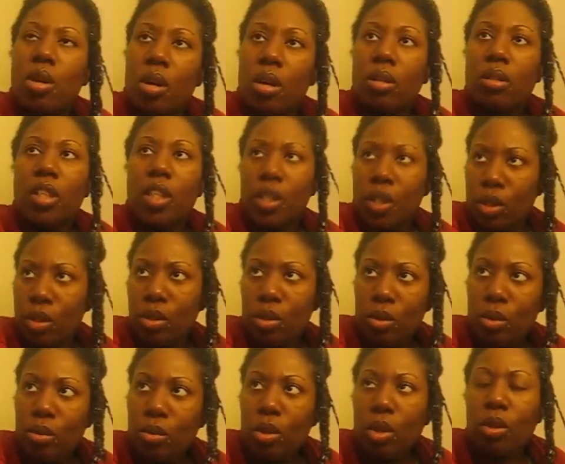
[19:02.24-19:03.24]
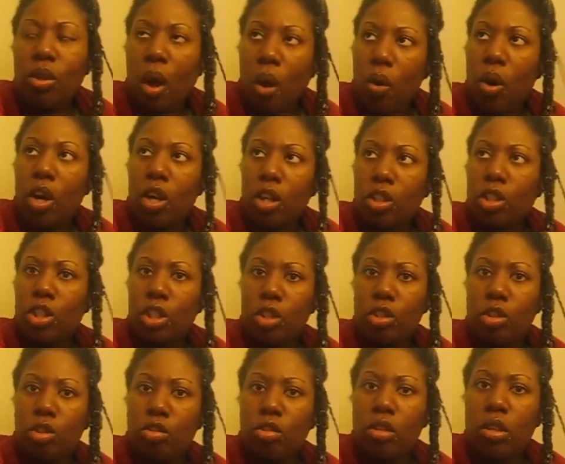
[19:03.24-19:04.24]
took this dude to throw her
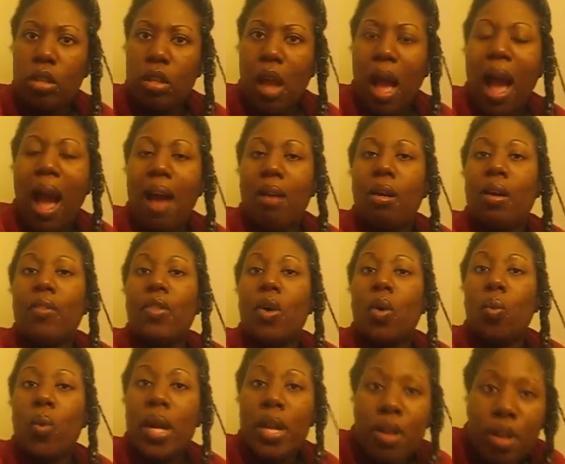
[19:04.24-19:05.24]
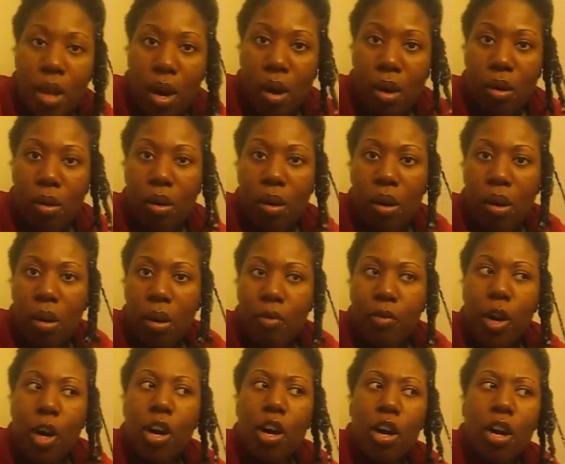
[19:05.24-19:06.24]
children out of the window
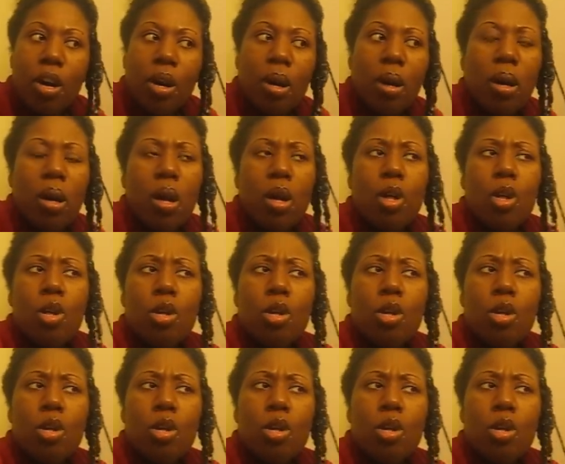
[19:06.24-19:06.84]
for her